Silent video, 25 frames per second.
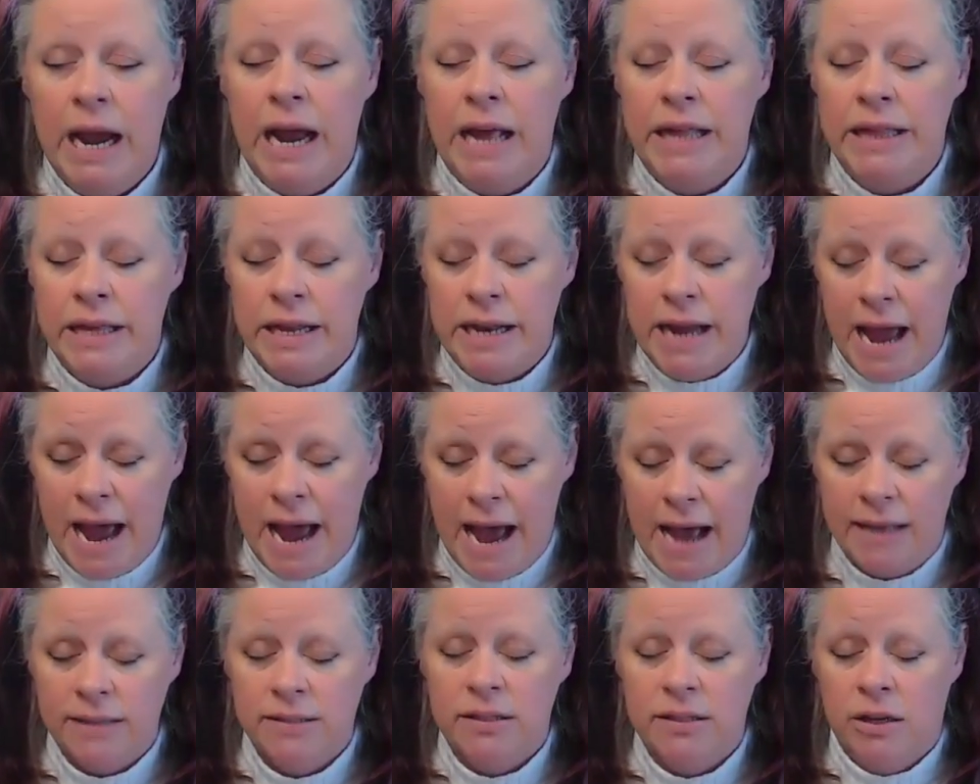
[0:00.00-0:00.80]
And then
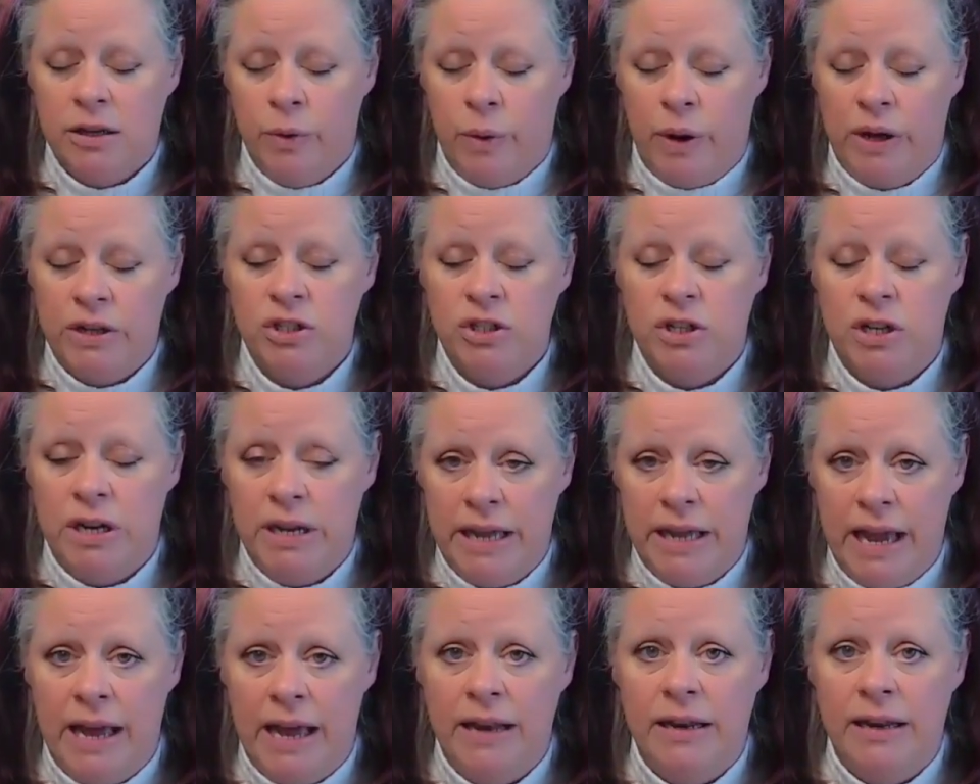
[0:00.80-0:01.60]
ask the question
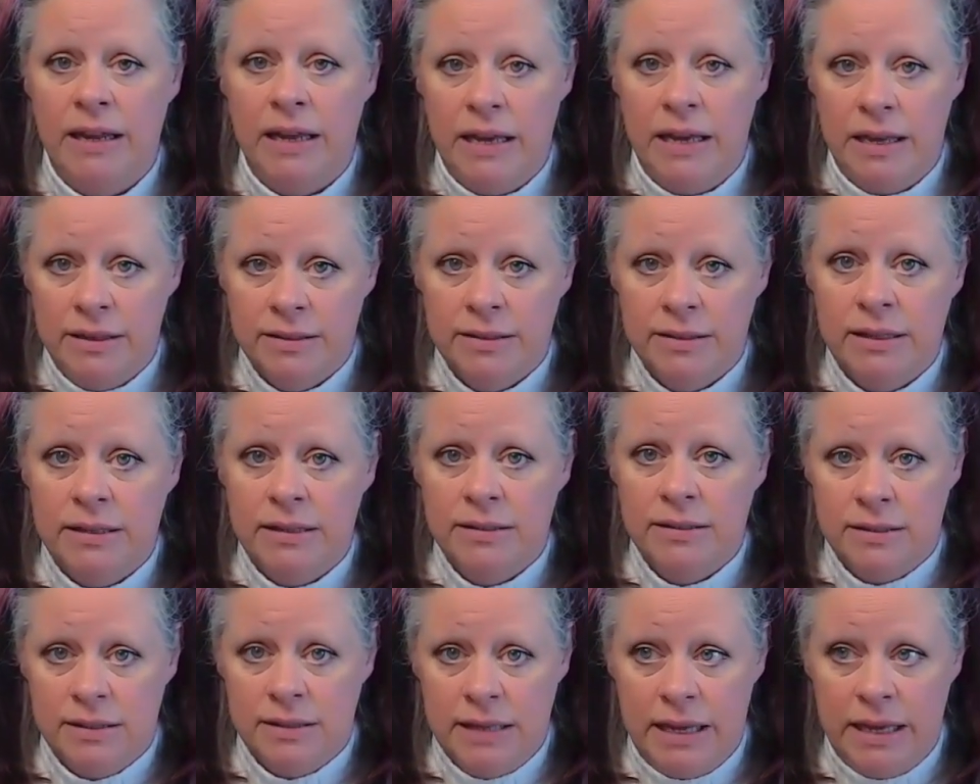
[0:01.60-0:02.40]
again, is
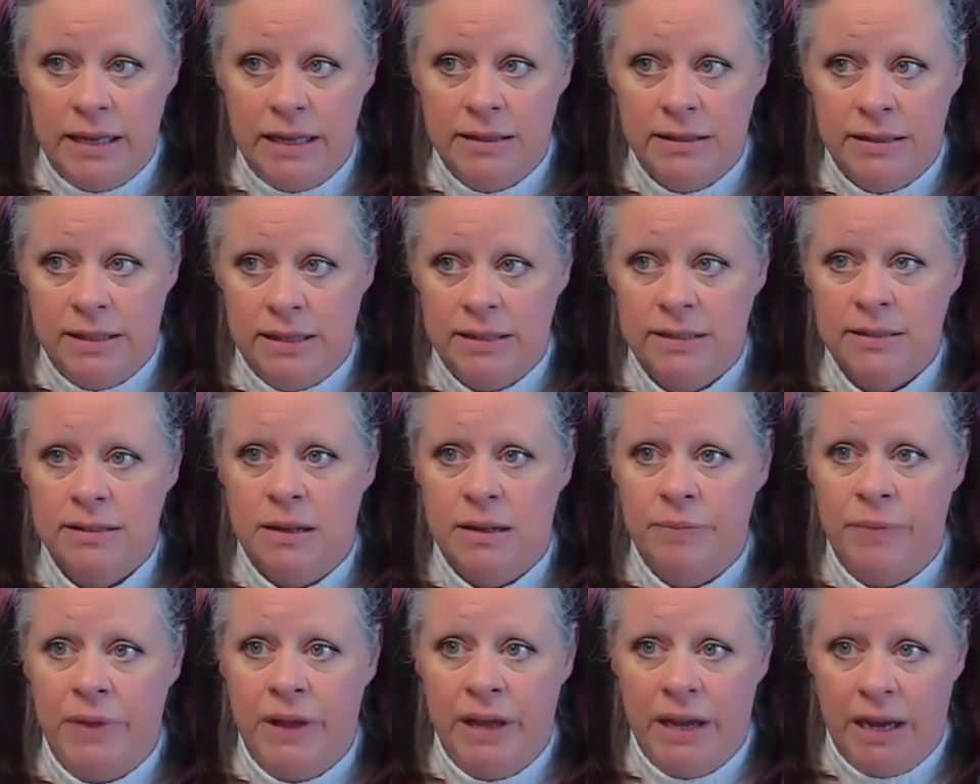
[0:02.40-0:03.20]
this
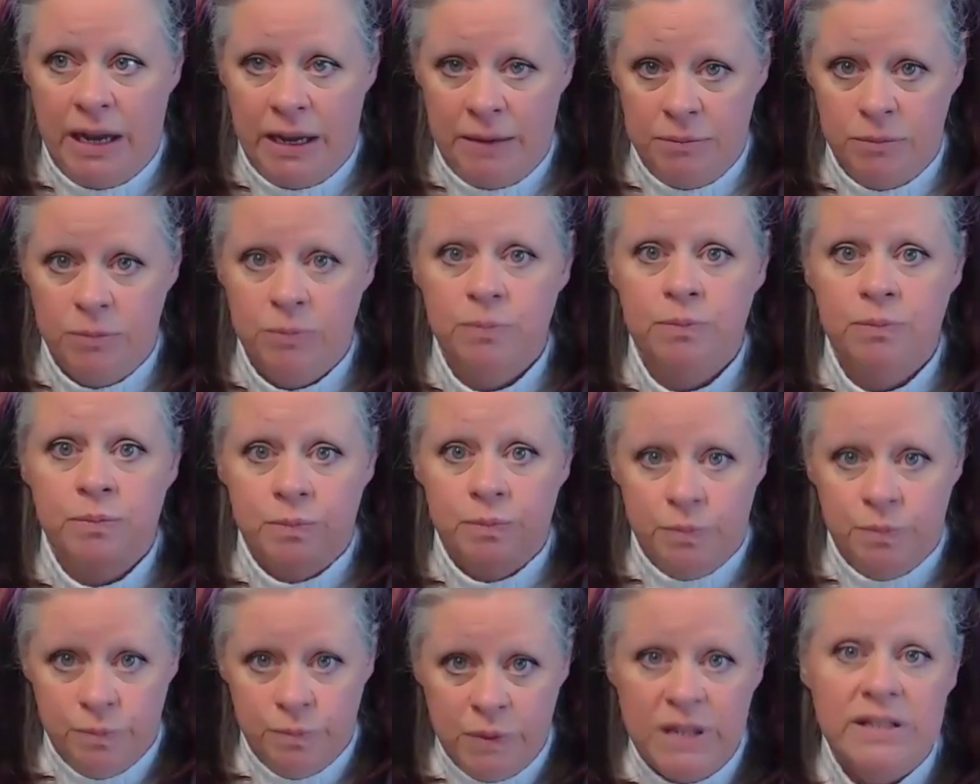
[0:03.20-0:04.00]
something
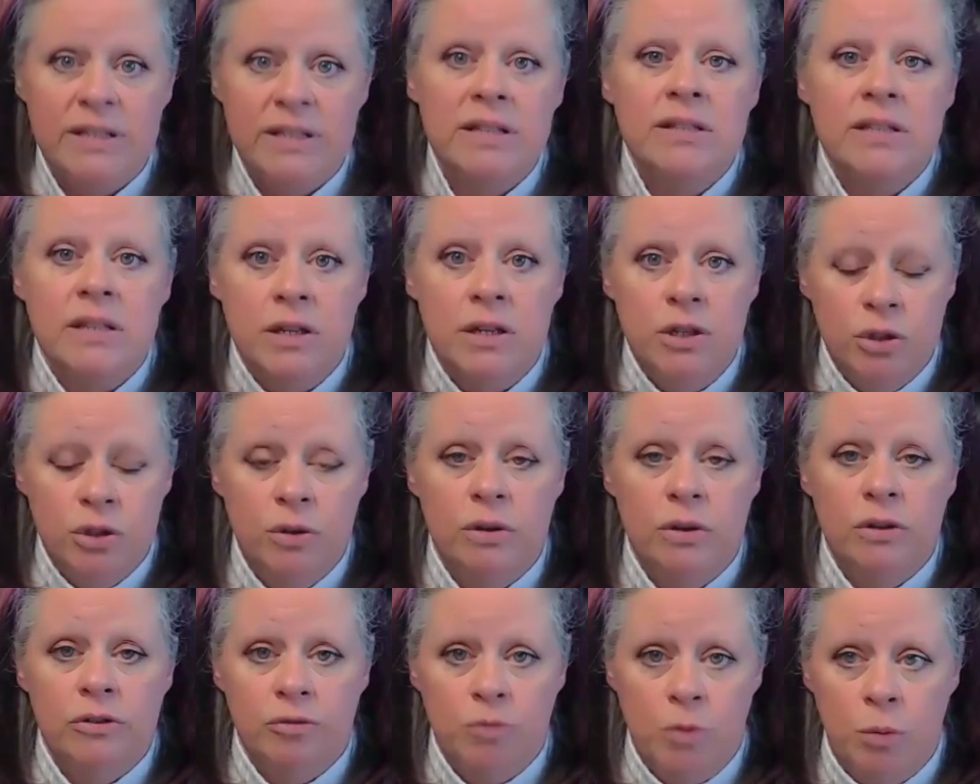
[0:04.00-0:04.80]
is this an
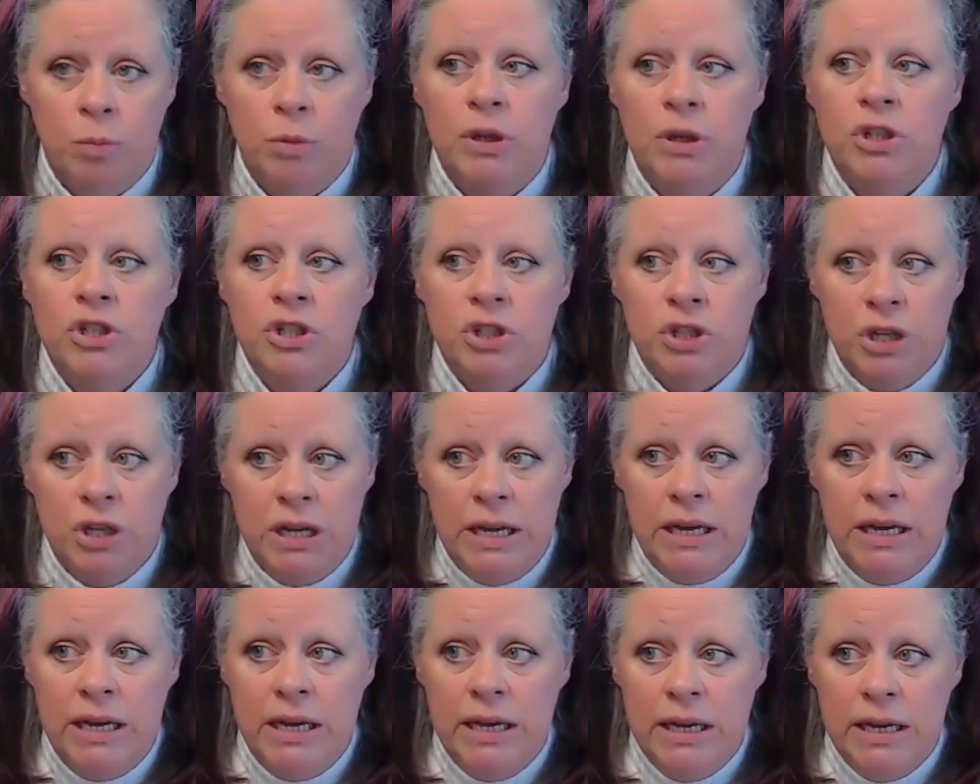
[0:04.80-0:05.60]
intuitive moment?
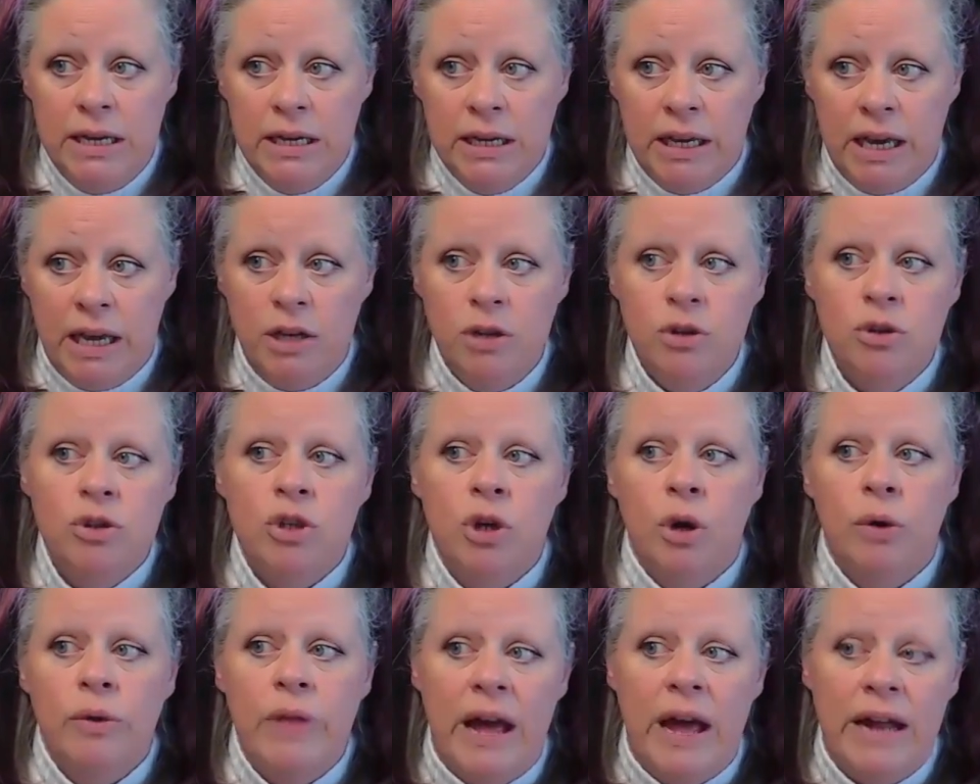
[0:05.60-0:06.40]
Can you
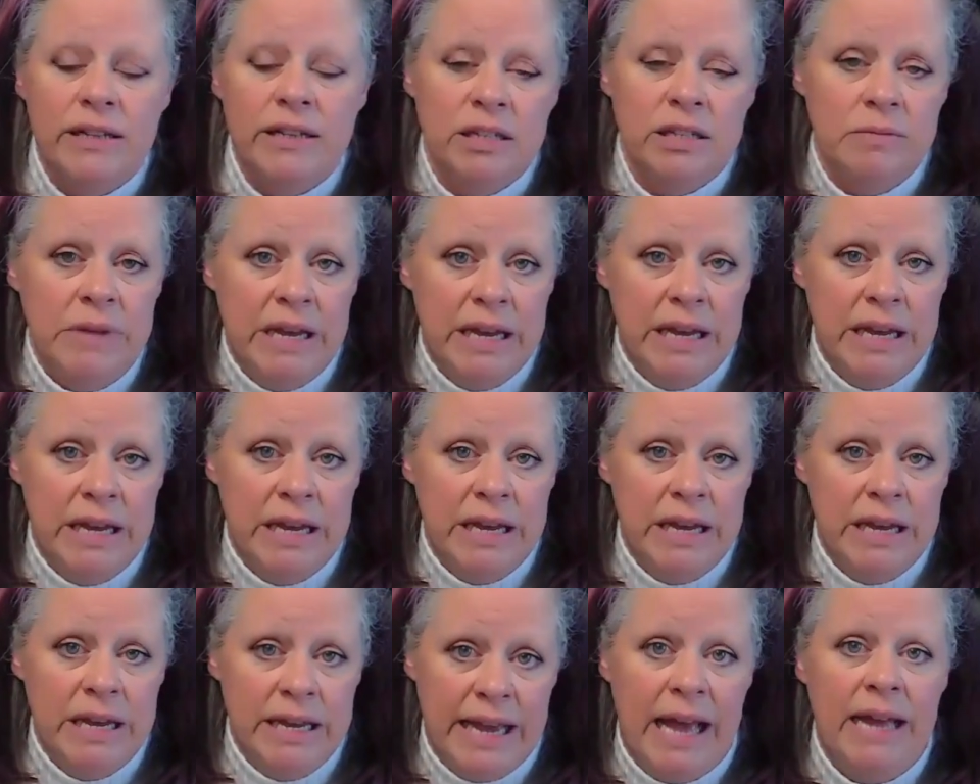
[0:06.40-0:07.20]
show that to me
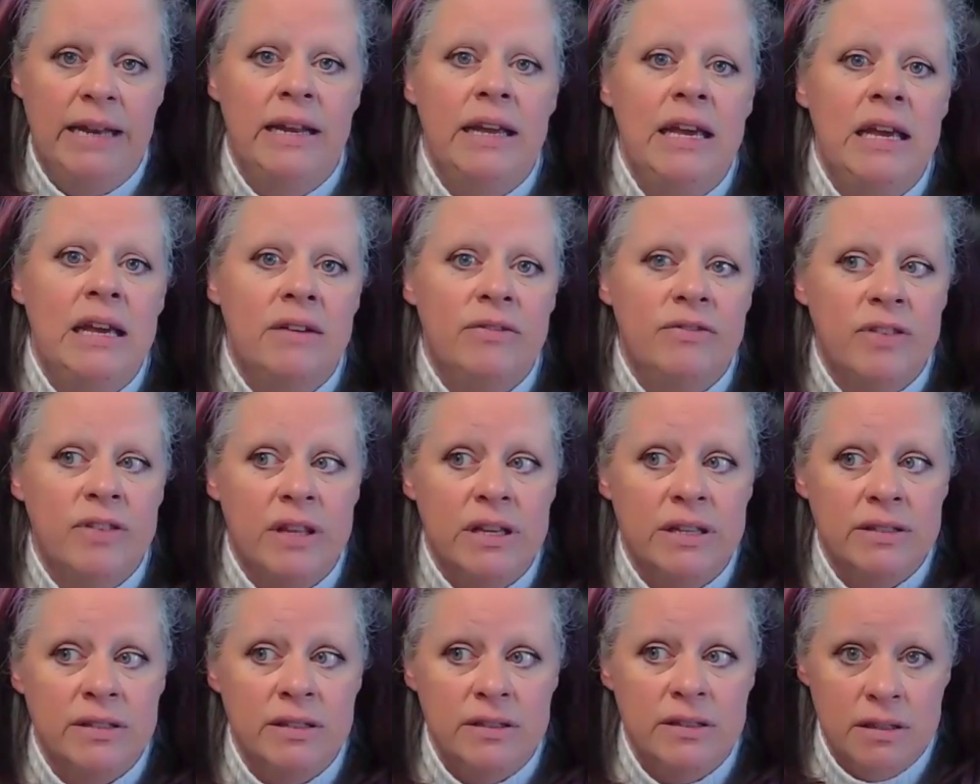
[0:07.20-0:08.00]
again
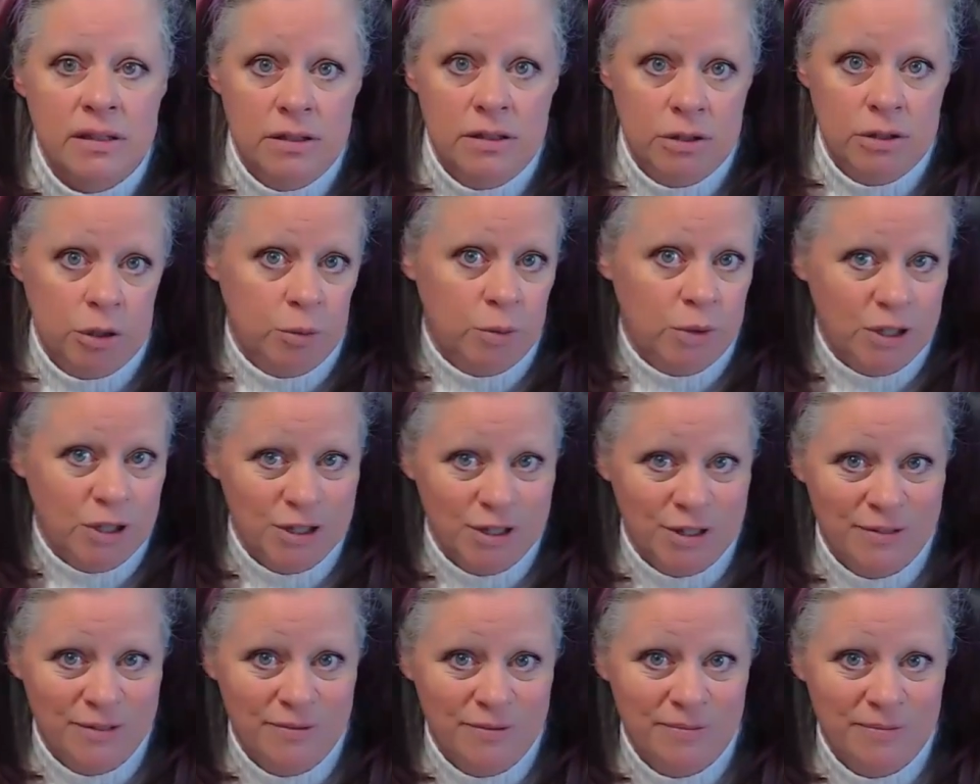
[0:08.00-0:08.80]
if this is
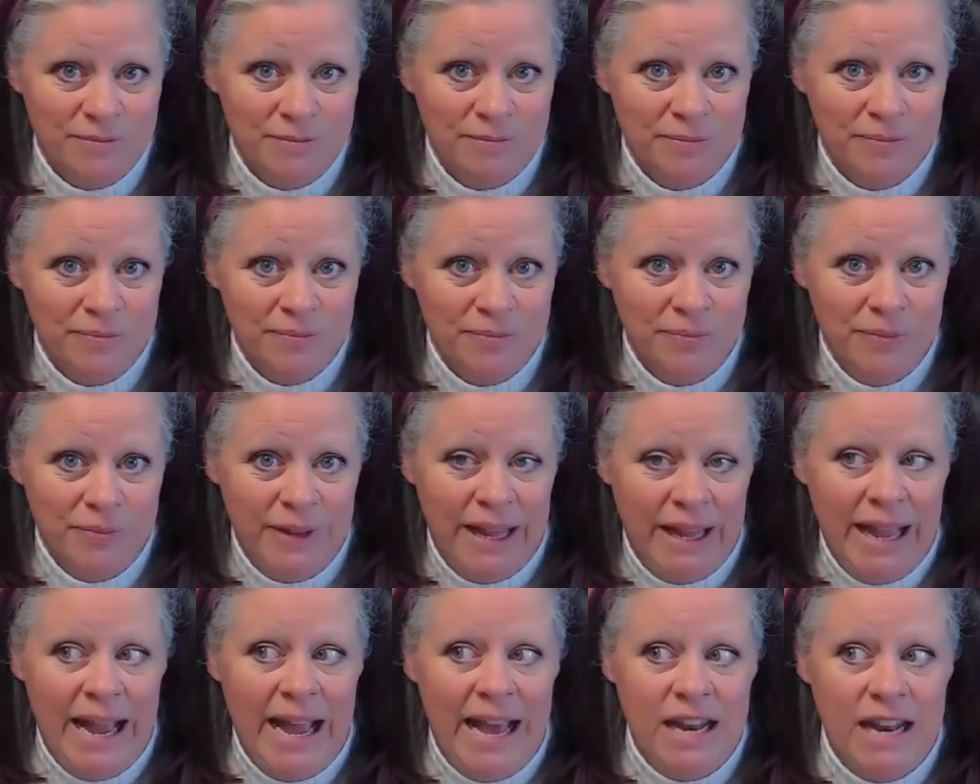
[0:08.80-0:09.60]
intuition?
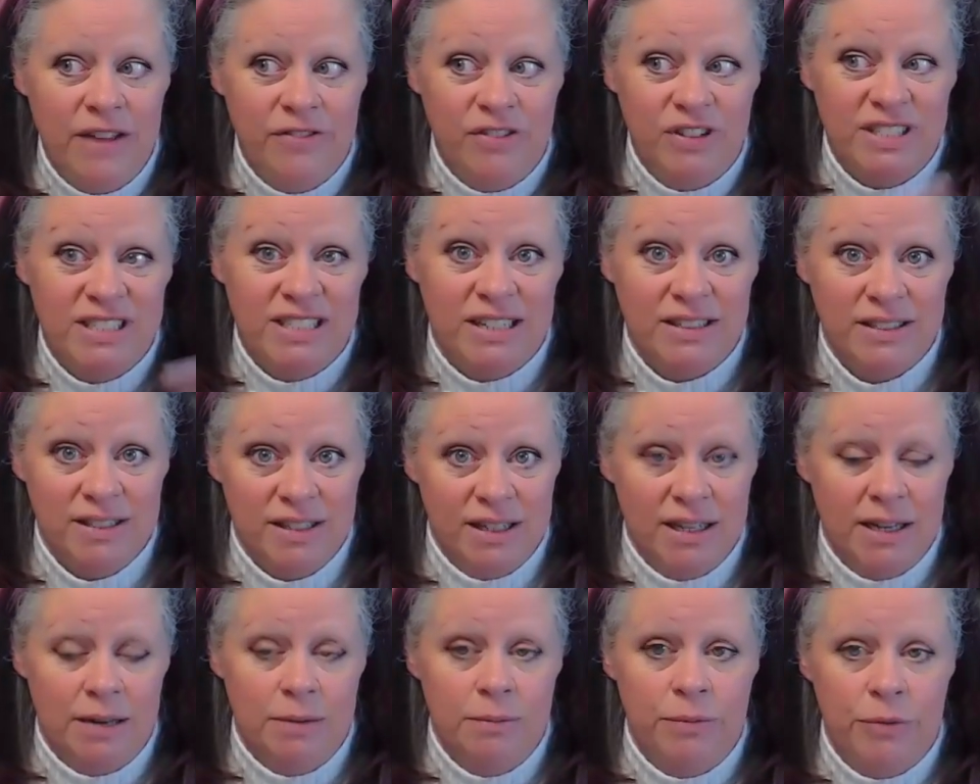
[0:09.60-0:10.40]
And if it
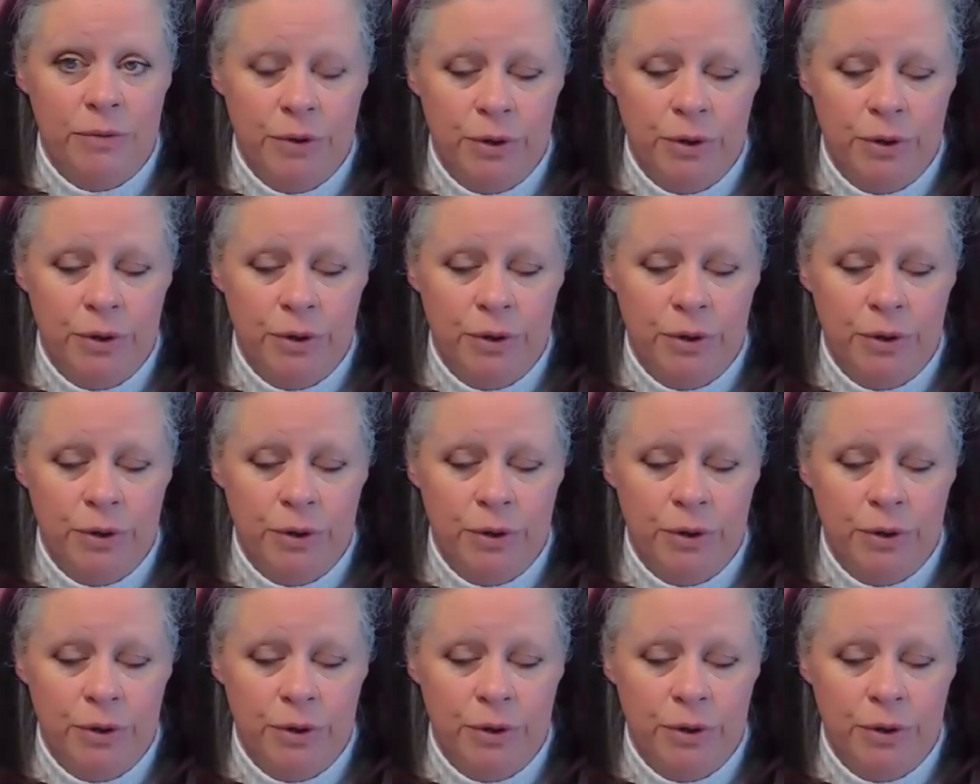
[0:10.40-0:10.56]
doesn't come